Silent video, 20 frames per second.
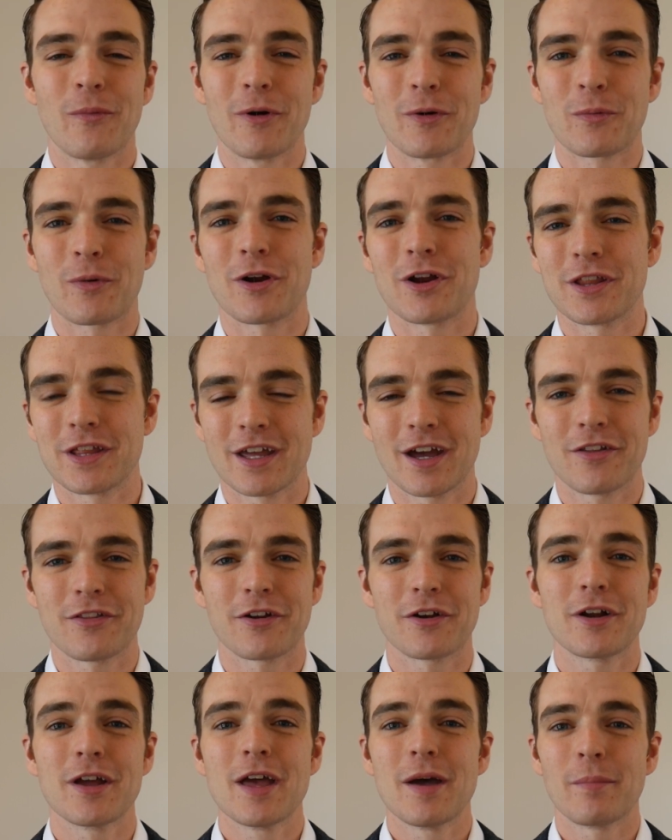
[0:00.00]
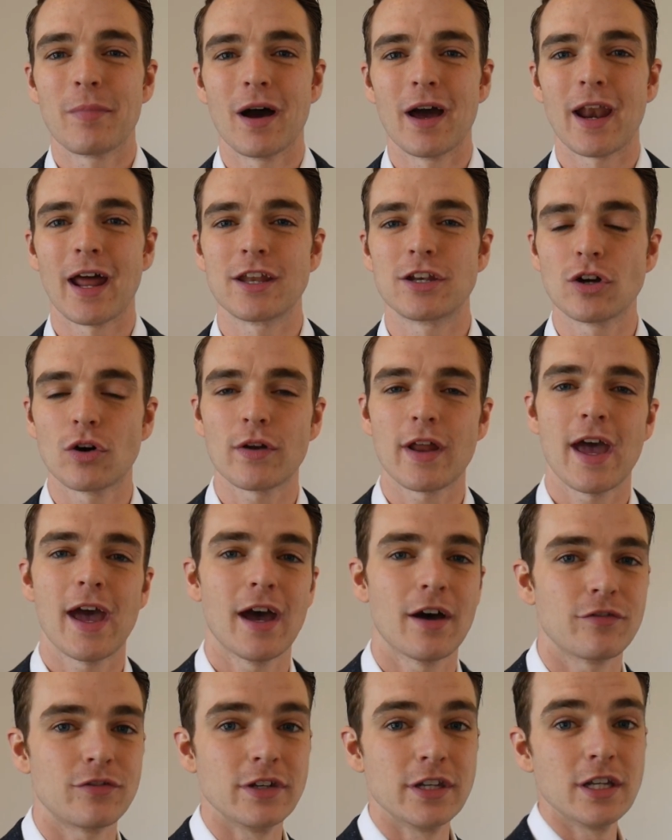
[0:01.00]
one way or the other, but I don't
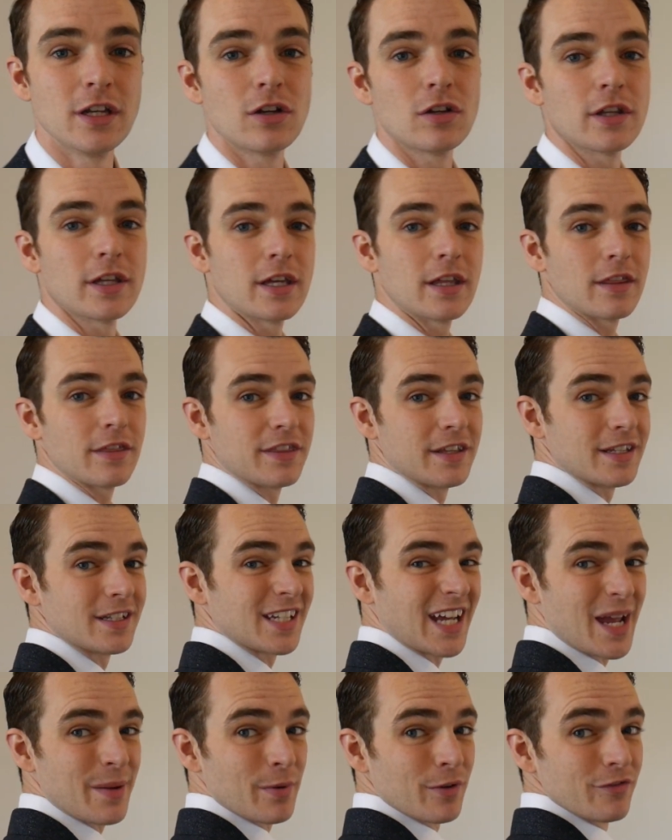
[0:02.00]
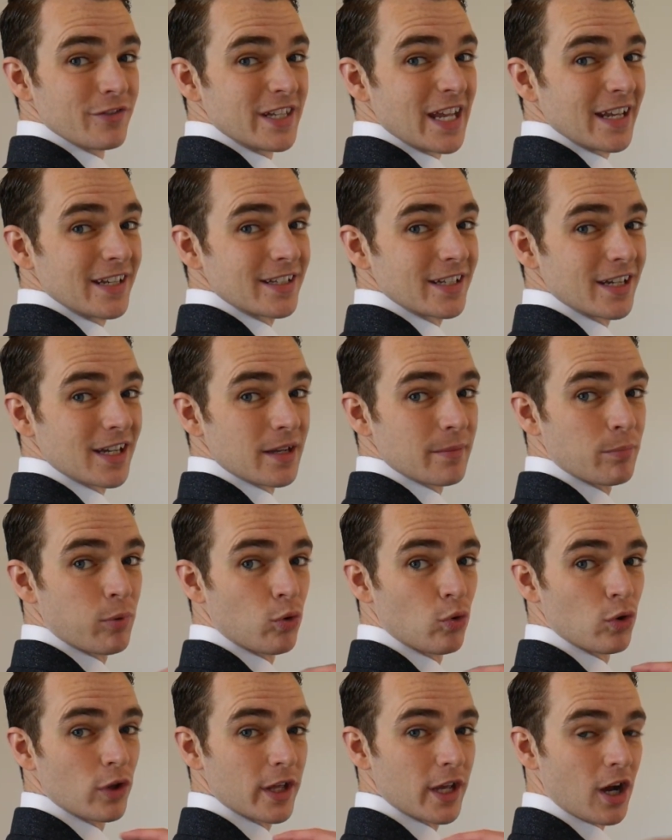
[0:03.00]
have nearly the type of denting and
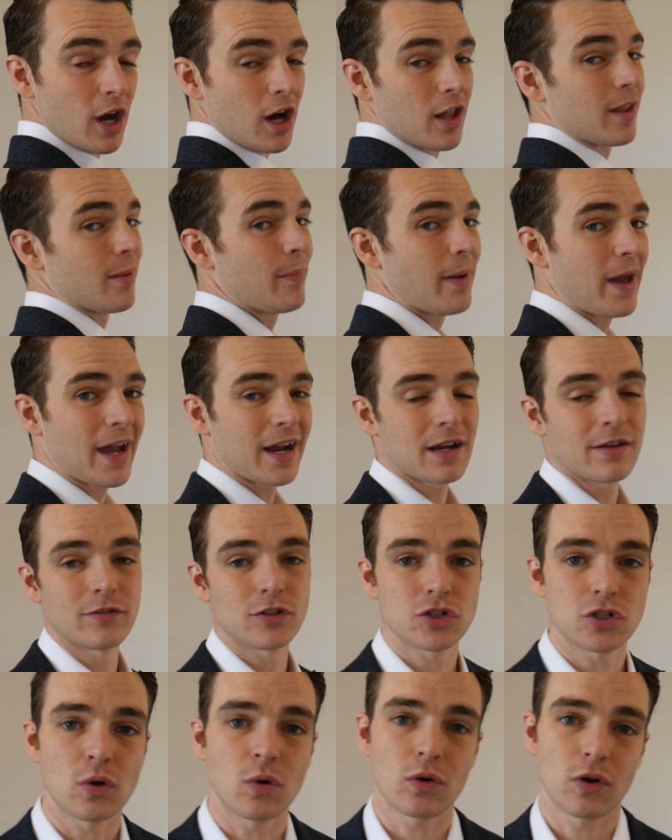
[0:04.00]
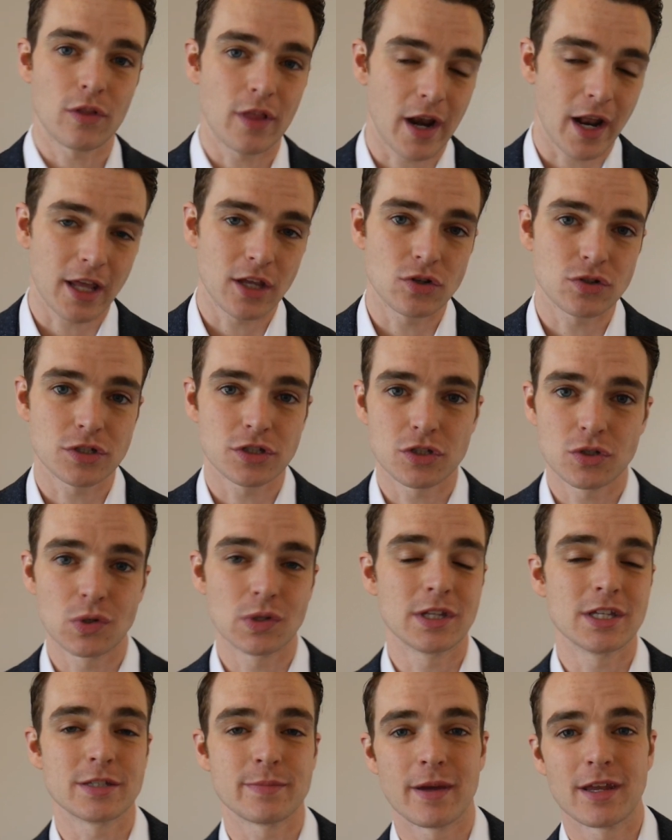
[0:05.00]
pooling on the back of the shoulder that I usually do in these